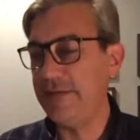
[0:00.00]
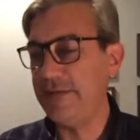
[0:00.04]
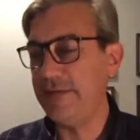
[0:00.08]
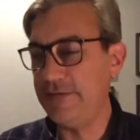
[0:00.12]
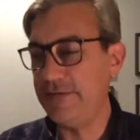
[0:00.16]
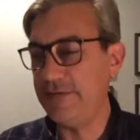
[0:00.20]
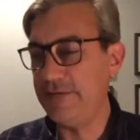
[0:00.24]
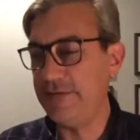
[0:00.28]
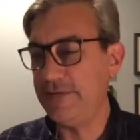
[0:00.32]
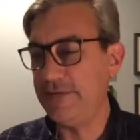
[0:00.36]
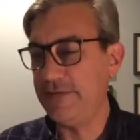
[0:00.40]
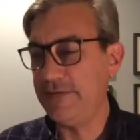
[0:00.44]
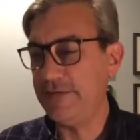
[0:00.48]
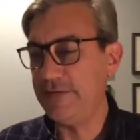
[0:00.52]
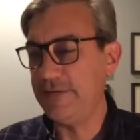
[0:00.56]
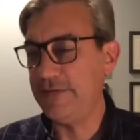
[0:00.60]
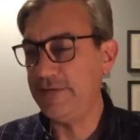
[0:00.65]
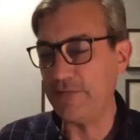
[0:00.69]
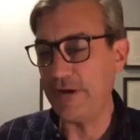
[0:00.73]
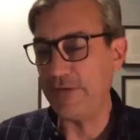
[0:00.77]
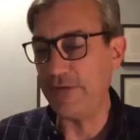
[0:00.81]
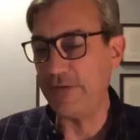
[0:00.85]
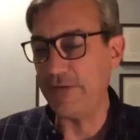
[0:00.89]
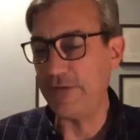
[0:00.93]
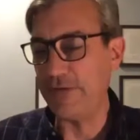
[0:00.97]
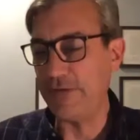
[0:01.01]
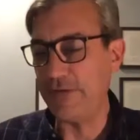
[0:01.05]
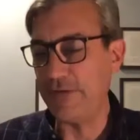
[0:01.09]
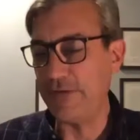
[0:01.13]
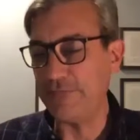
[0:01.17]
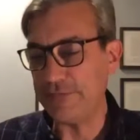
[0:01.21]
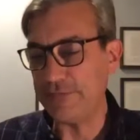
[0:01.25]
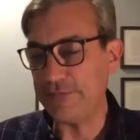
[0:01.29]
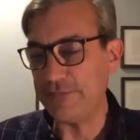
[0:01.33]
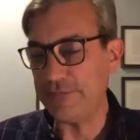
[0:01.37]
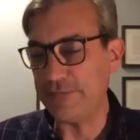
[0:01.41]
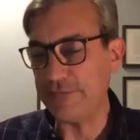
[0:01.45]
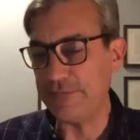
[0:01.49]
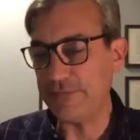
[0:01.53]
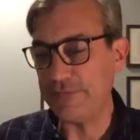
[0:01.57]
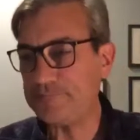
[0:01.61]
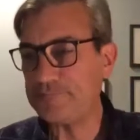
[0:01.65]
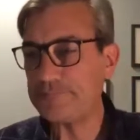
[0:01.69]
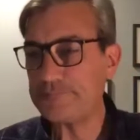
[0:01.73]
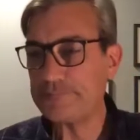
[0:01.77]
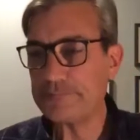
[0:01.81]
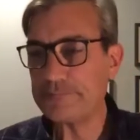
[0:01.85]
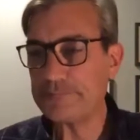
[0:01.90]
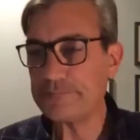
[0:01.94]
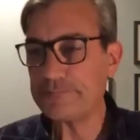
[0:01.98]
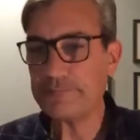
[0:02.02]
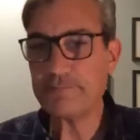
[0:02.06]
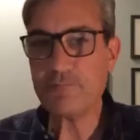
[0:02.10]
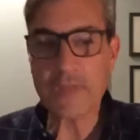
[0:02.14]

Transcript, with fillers: you'll you'll get a reference right away.